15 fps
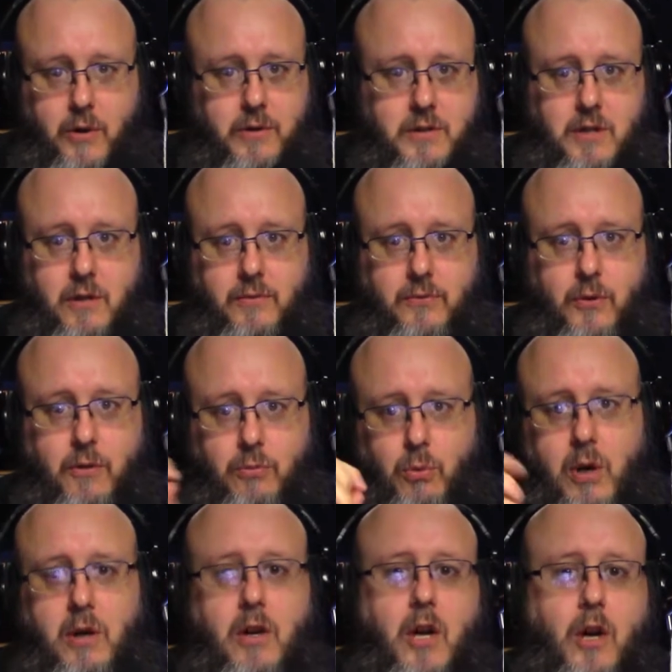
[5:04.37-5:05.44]
on and so forth.
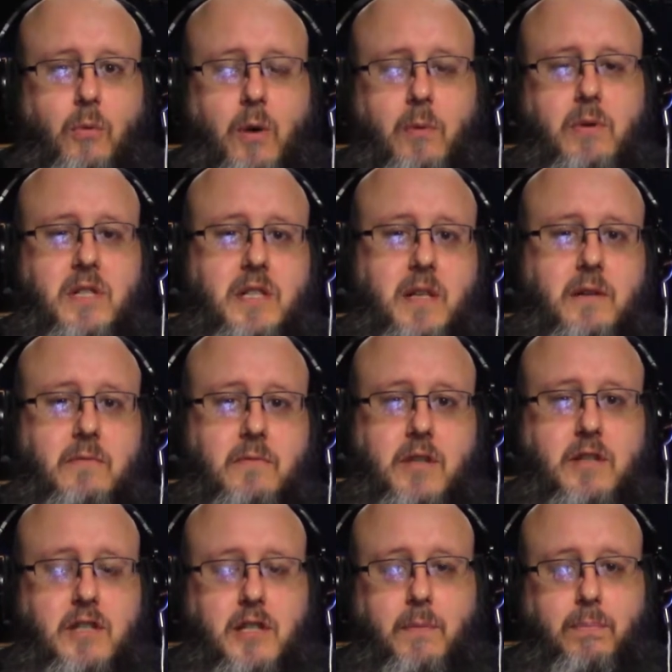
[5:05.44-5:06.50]
What was
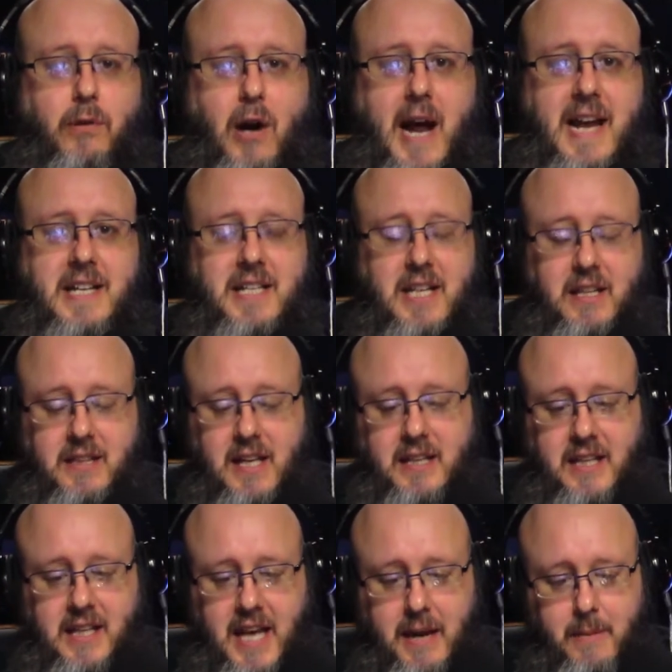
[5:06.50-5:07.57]
the surprising
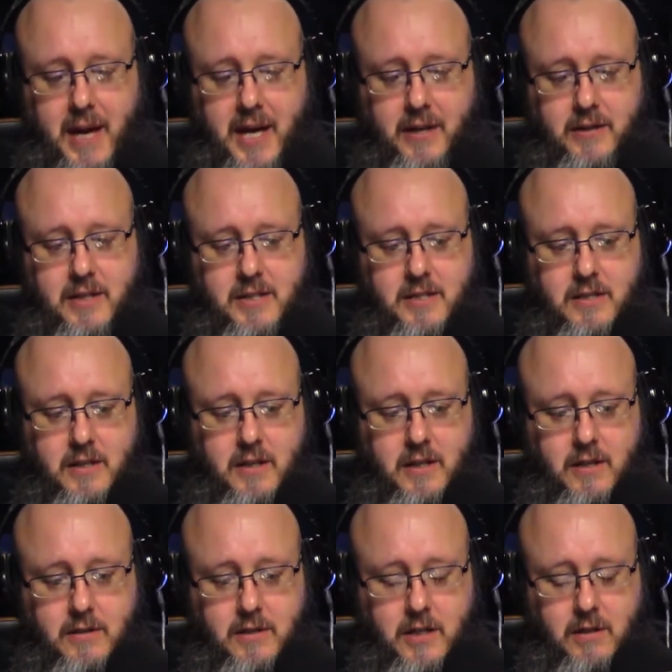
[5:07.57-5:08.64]
thing that came out of this,
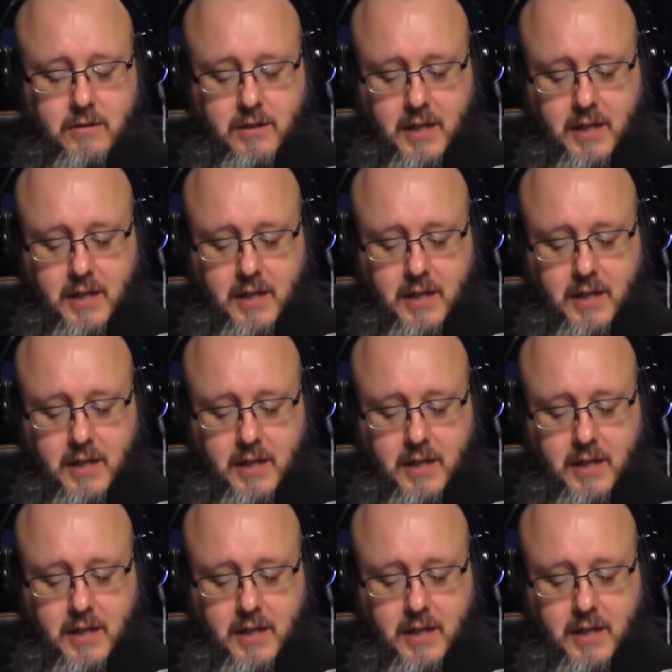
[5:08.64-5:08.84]
do you